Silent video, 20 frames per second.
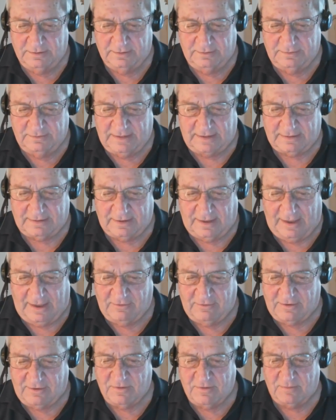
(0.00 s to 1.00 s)
that I
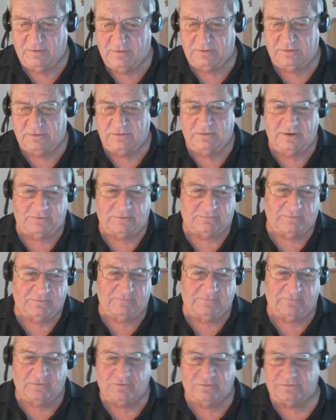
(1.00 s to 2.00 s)
can remember doing this when I
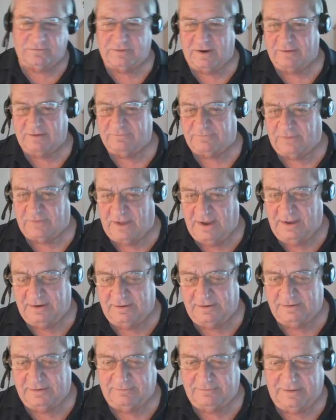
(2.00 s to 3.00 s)
first started
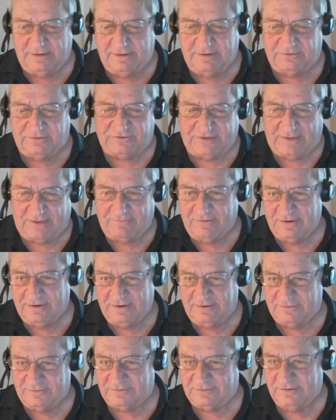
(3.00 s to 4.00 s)
flying in the
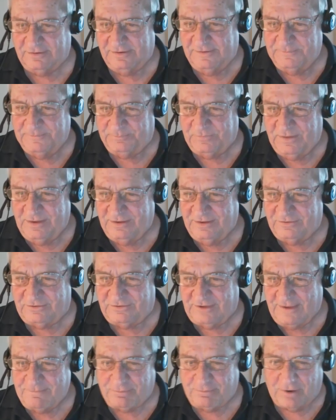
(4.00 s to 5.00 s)
70s. The
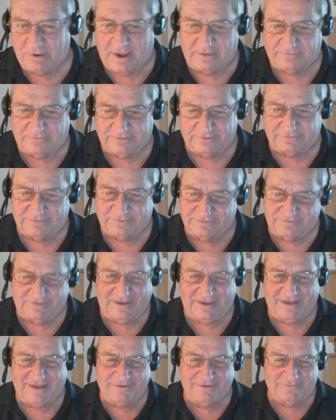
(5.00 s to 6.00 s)
same process. It's
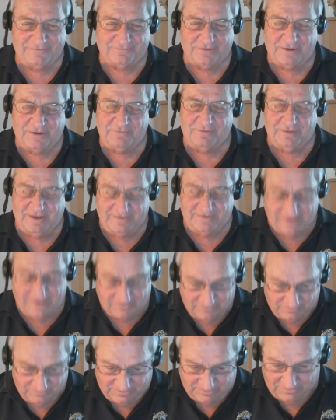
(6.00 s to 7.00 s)
standing in front of them.
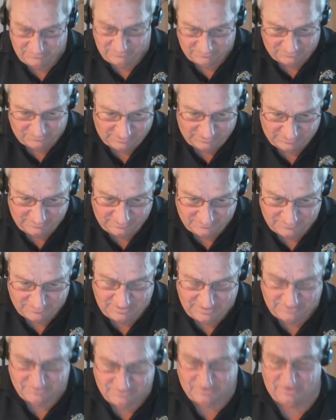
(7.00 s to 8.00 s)
They were clicking
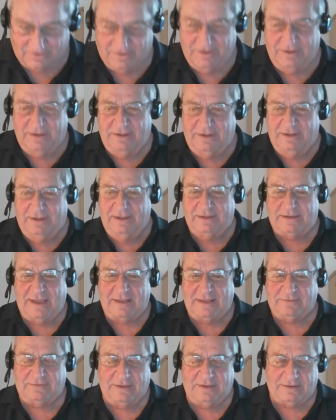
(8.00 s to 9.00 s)
away and all. It
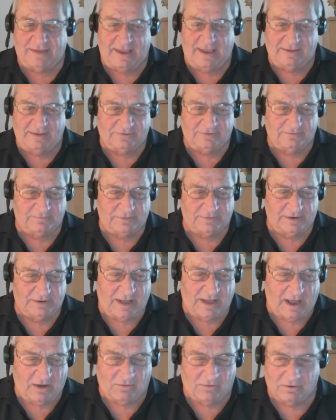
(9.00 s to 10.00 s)
takes them an
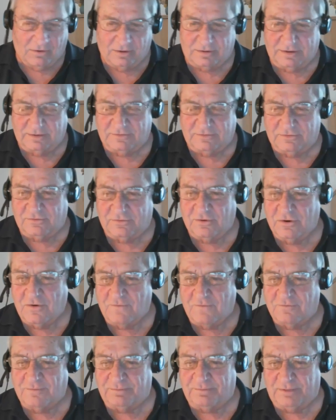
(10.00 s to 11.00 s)
hour to turn
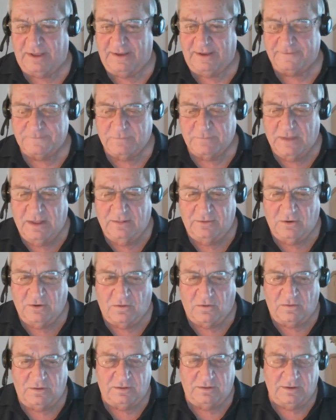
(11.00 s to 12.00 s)
over a plane. The
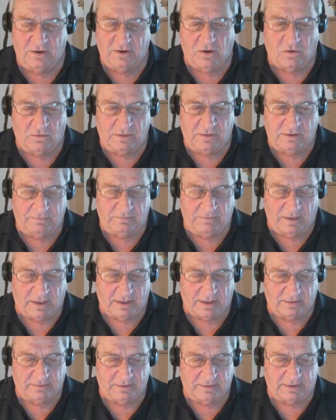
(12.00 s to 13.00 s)
only
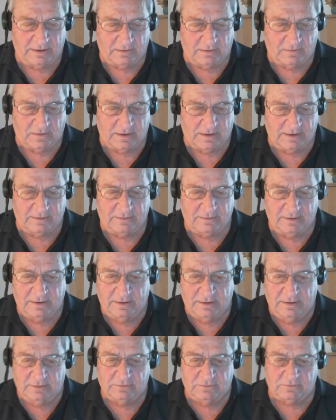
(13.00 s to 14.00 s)
airline.
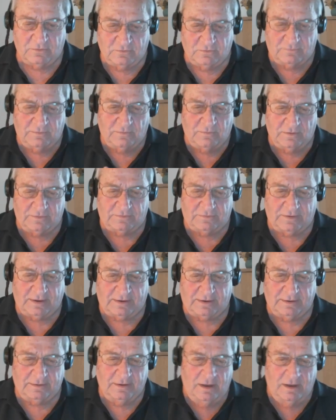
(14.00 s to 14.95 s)
Excuse me one sec.